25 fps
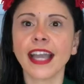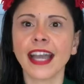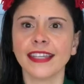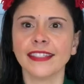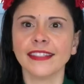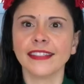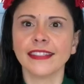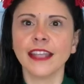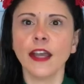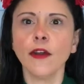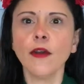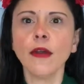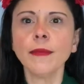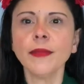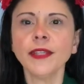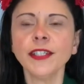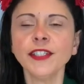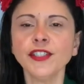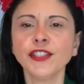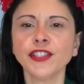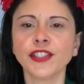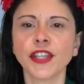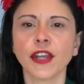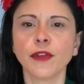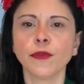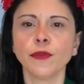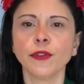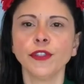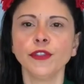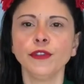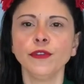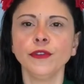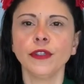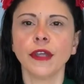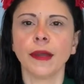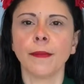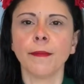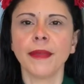now I'm gonna share with you
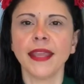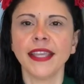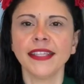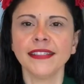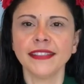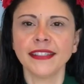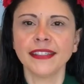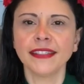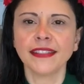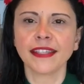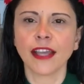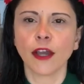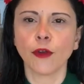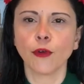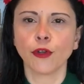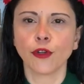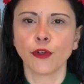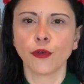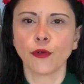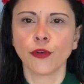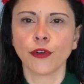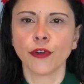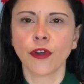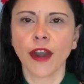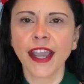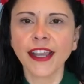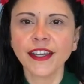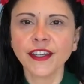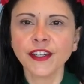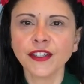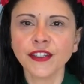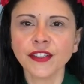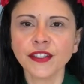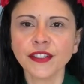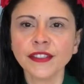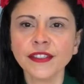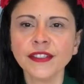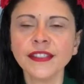the amazing sourdough
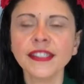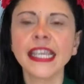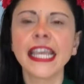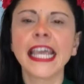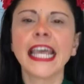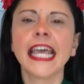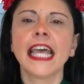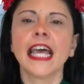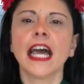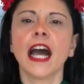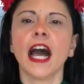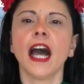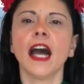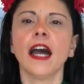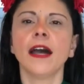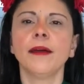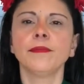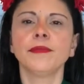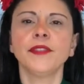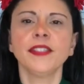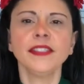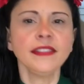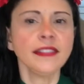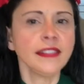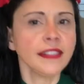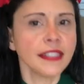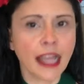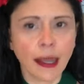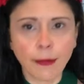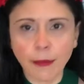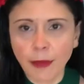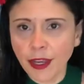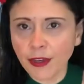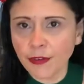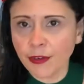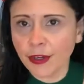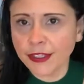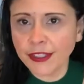crackers. This is not
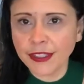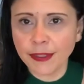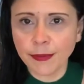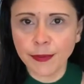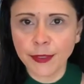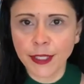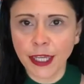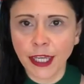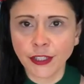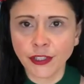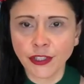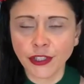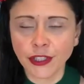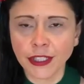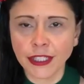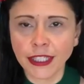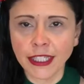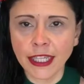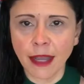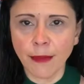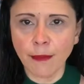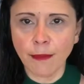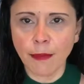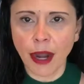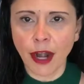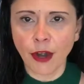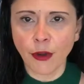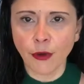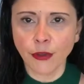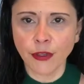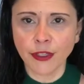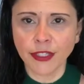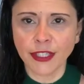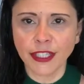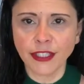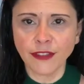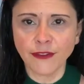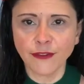my recipe actually, I'm
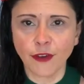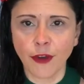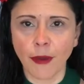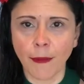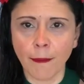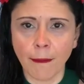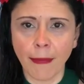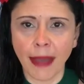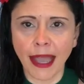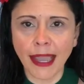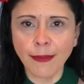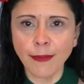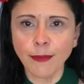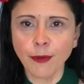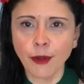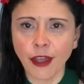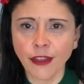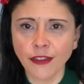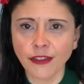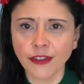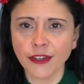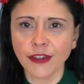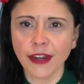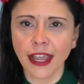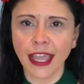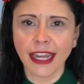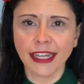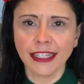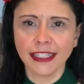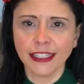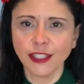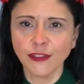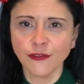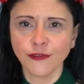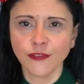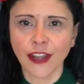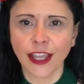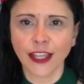borrowing it from my brother and
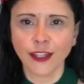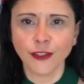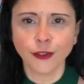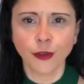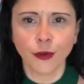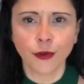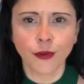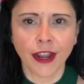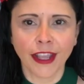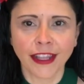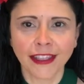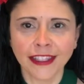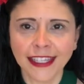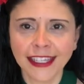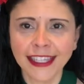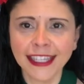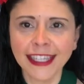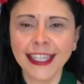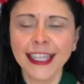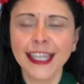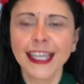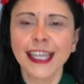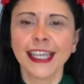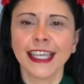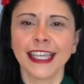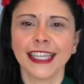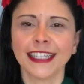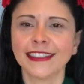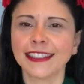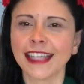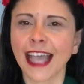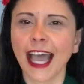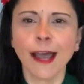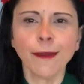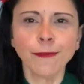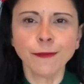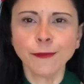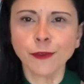his friend Dorelli. It's
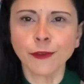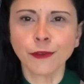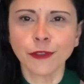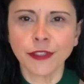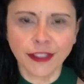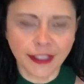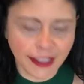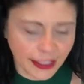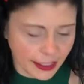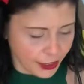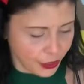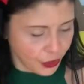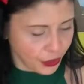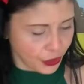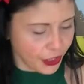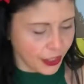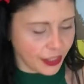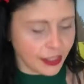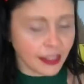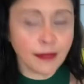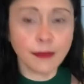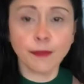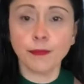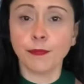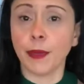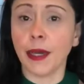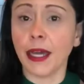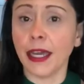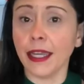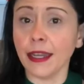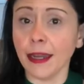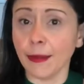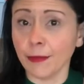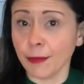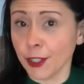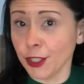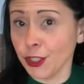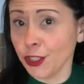absolutely delicious, but
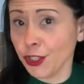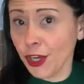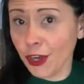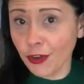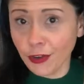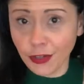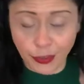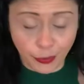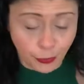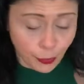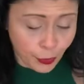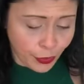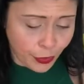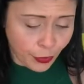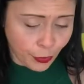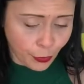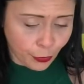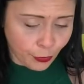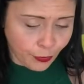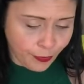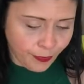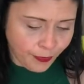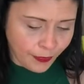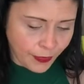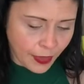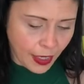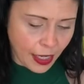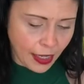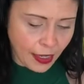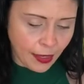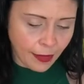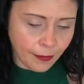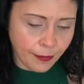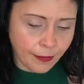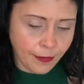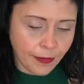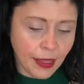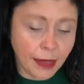I'm gonna share it with you.
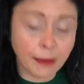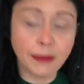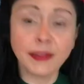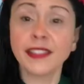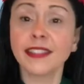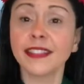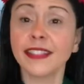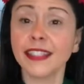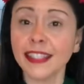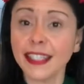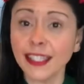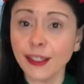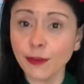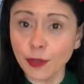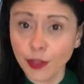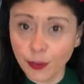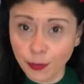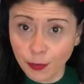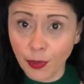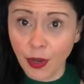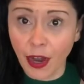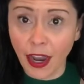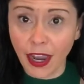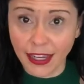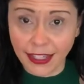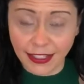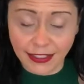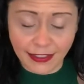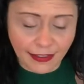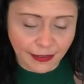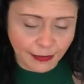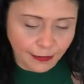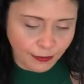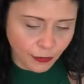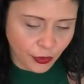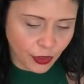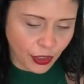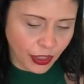I'm stealing with pride,
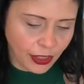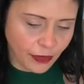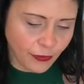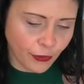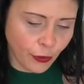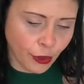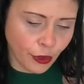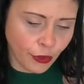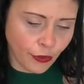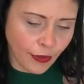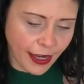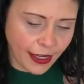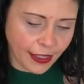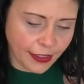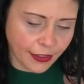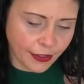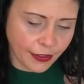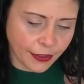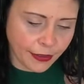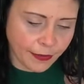just for the record.